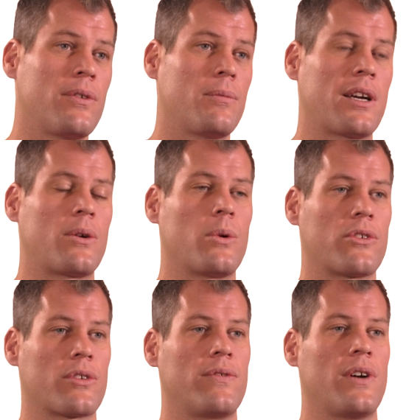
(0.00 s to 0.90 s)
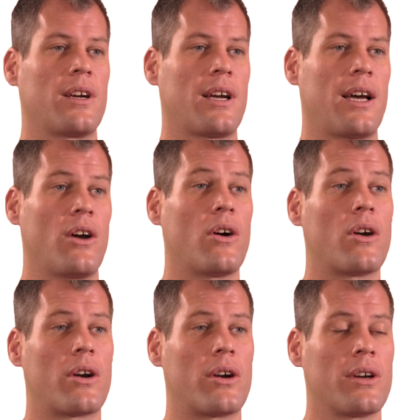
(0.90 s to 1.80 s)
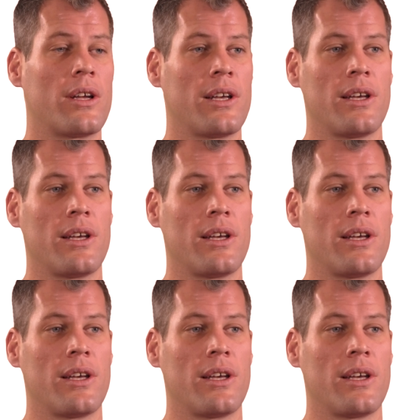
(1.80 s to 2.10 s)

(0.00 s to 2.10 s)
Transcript: mycorrhizal fungi are